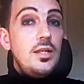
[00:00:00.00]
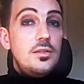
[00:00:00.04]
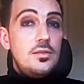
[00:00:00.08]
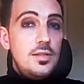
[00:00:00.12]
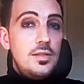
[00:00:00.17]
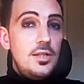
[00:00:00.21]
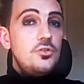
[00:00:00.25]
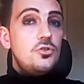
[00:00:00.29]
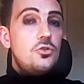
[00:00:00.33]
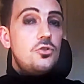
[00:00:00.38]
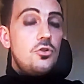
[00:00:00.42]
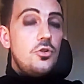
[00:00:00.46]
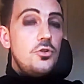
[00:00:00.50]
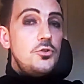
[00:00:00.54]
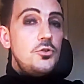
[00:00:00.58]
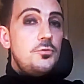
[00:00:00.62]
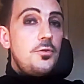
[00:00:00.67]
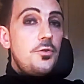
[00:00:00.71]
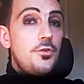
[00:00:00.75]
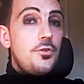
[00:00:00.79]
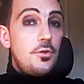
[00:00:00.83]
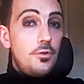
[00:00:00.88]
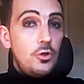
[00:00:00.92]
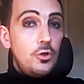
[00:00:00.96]
distrust for
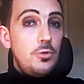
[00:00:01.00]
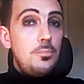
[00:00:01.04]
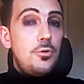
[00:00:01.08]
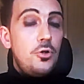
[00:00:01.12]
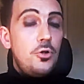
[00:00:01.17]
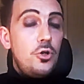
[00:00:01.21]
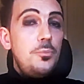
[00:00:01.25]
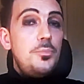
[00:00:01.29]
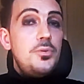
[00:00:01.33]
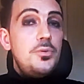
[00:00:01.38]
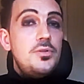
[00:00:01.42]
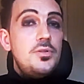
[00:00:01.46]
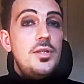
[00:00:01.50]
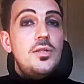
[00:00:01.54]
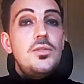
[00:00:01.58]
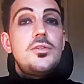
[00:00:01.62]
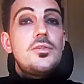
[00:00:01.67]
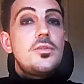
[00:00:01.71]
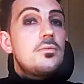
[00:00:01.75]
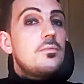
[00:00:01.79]
their own purposes,